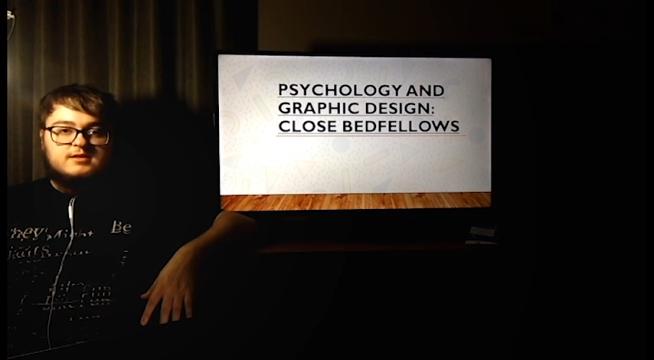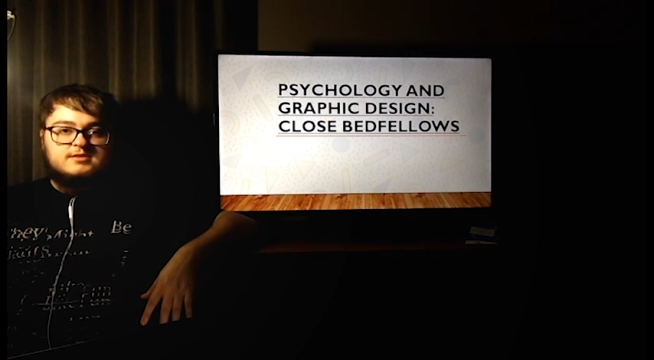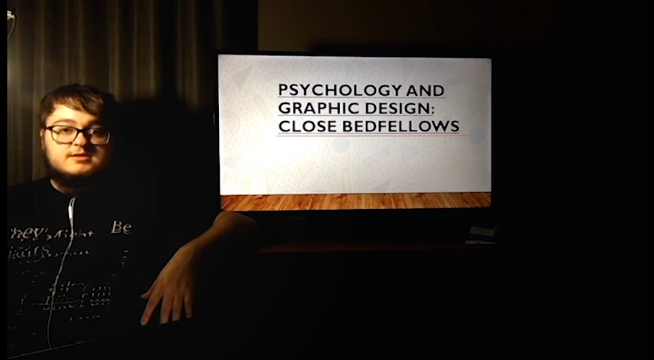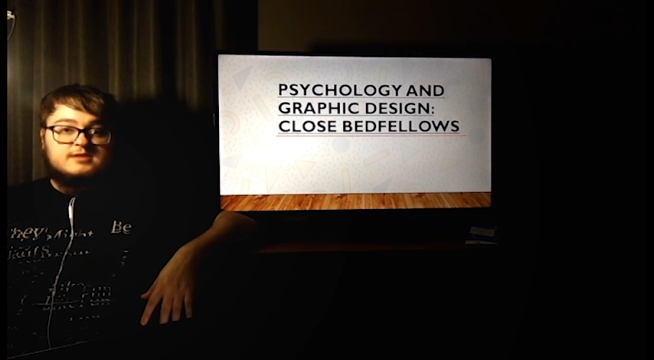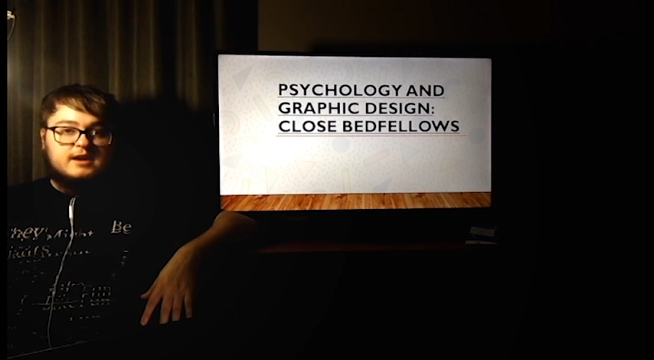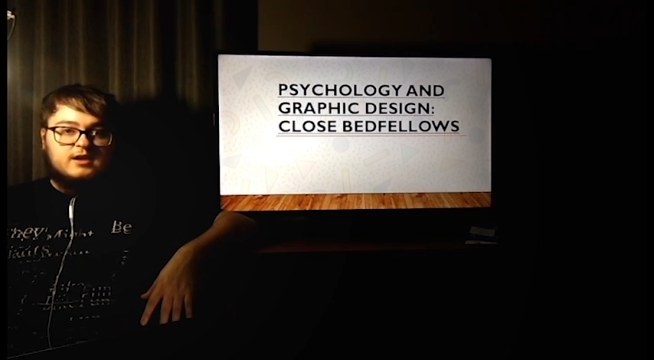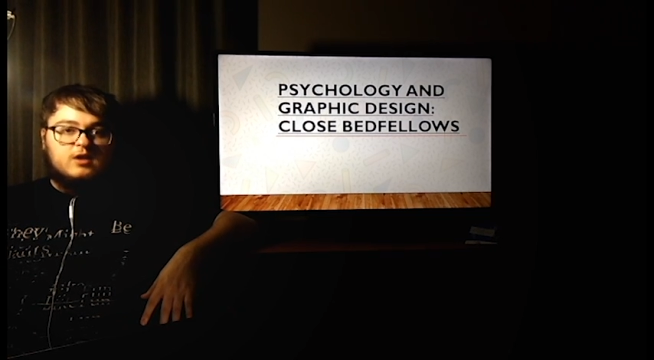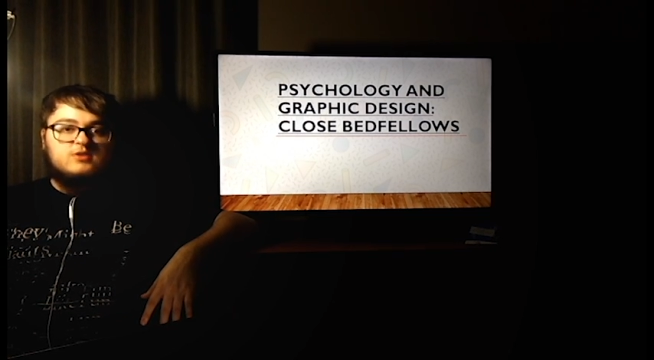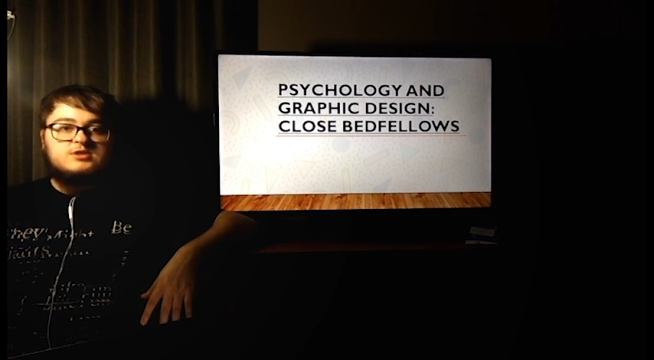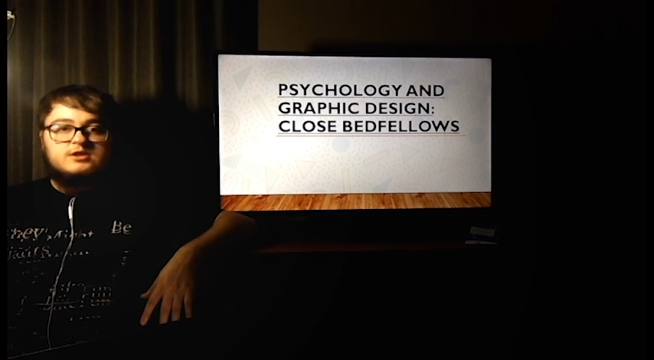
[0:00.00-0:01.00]
and this is
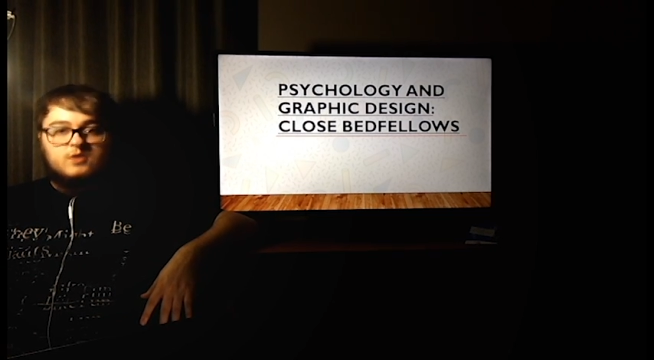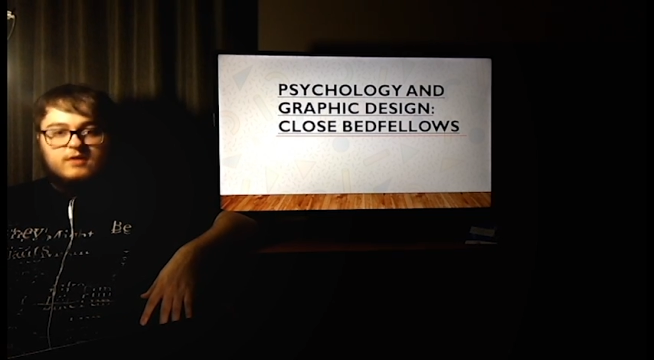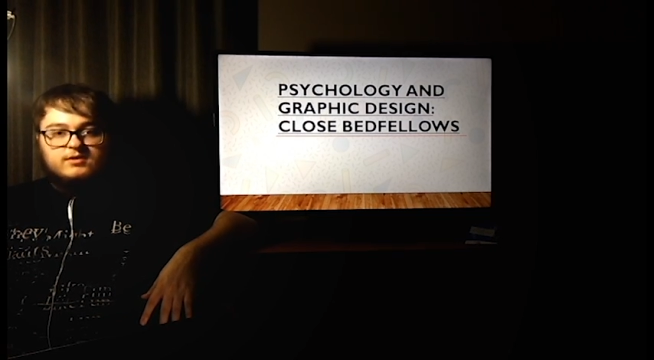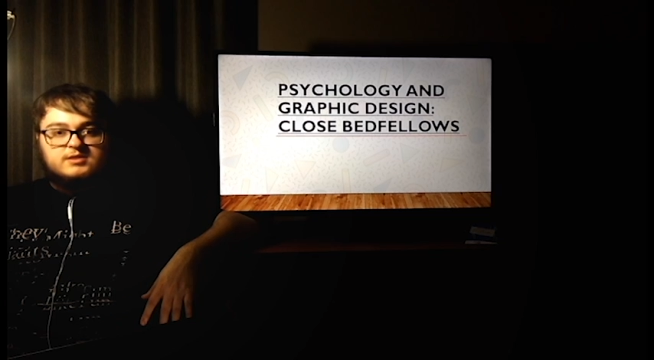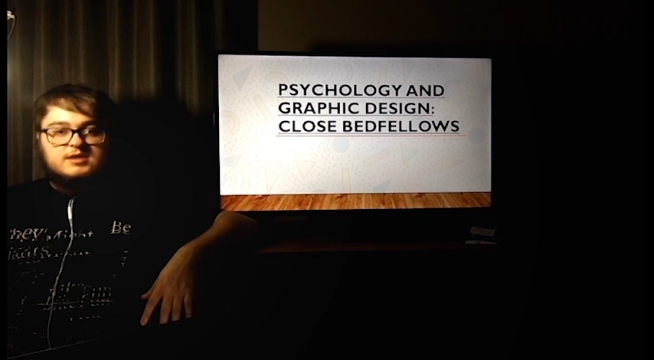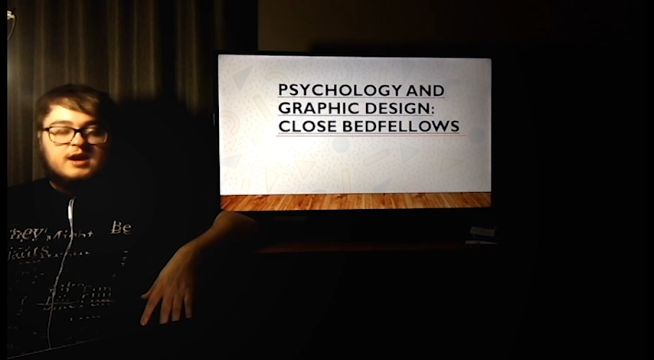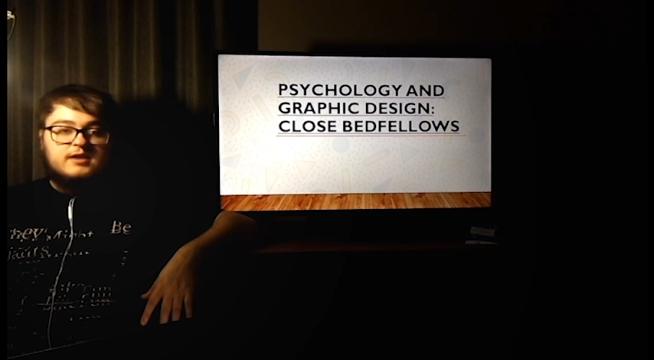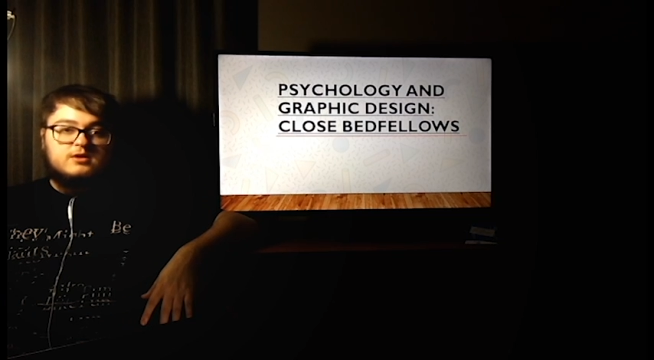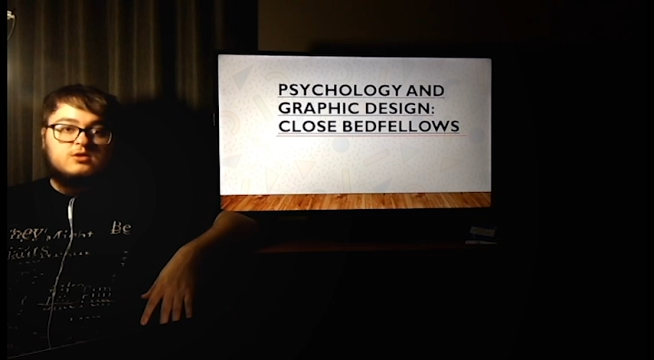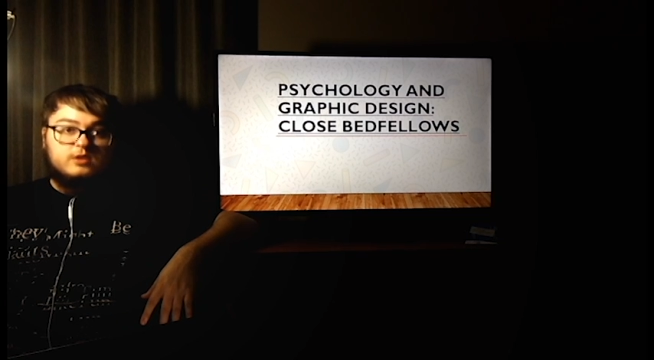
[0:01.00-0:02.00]
Psychology and Graphic
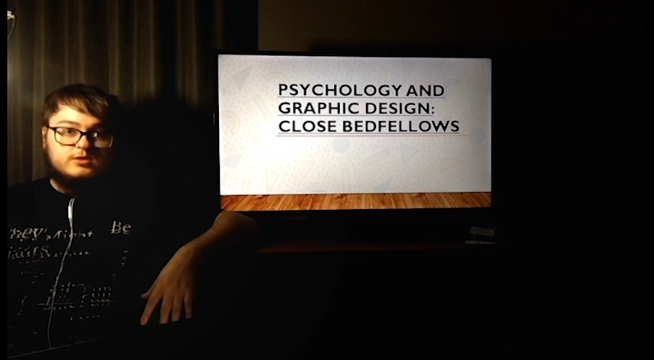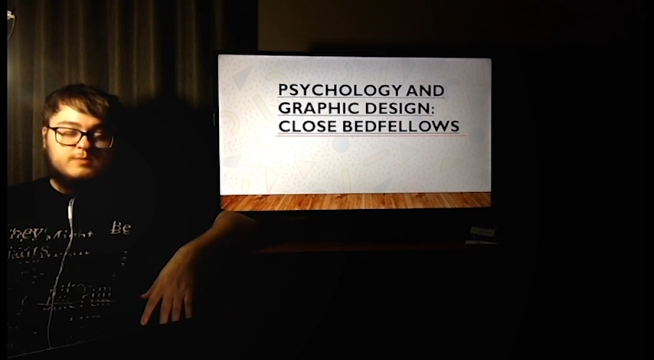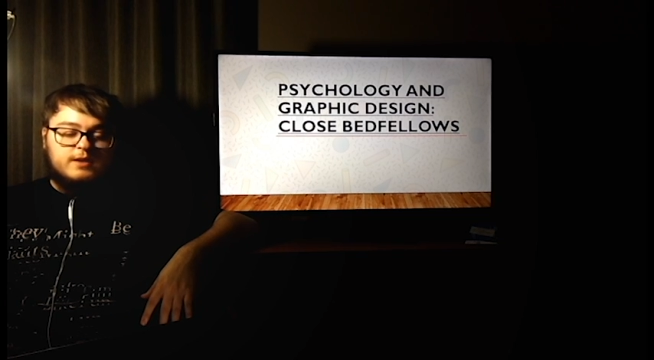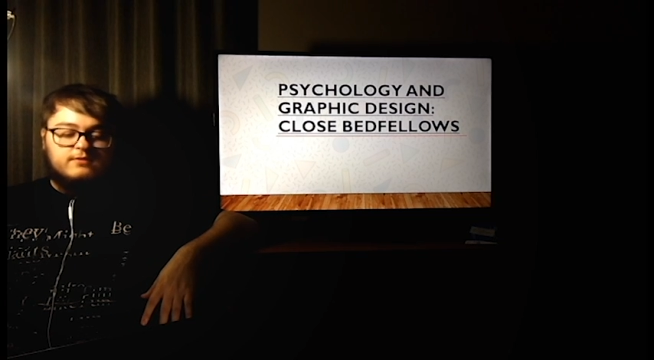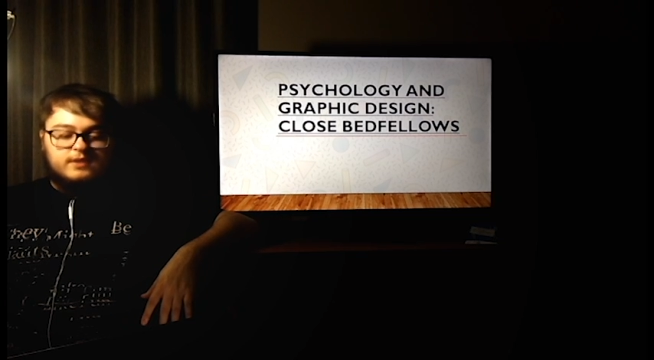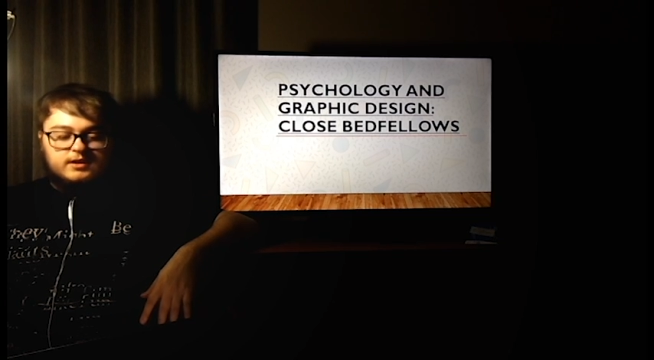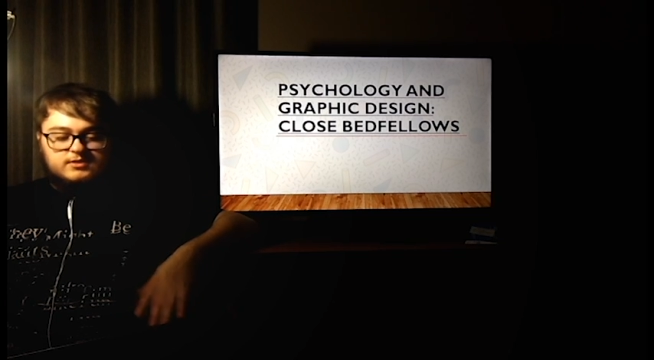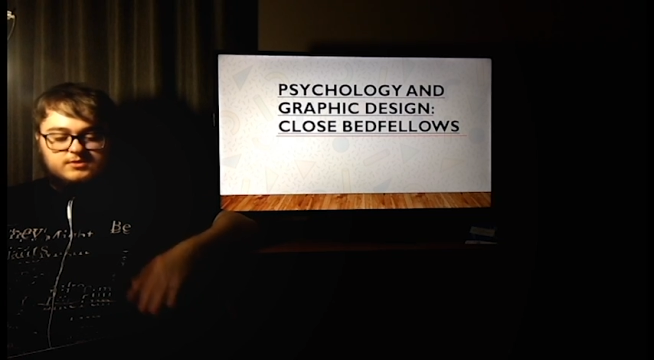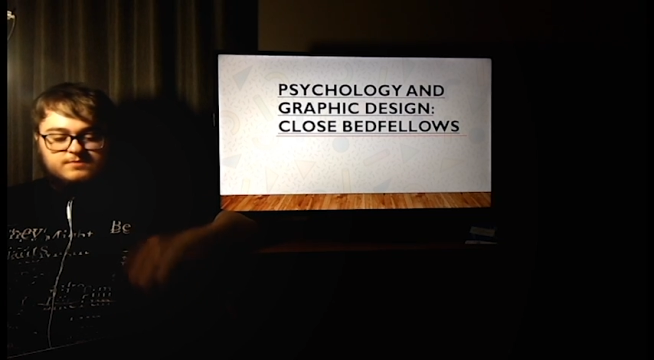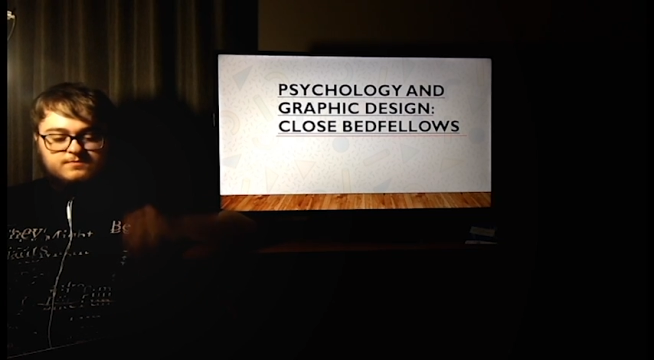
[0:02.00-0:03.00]
Design, close
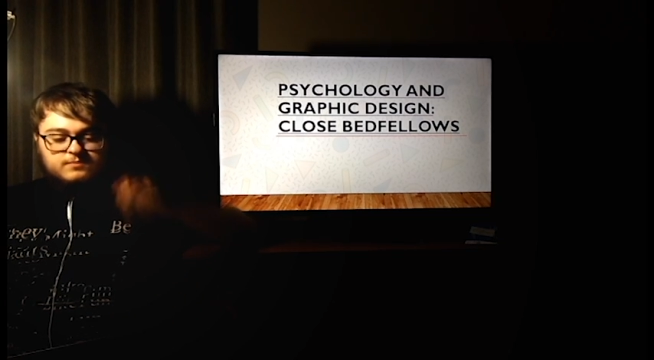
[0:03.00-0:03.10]
Bedfellows.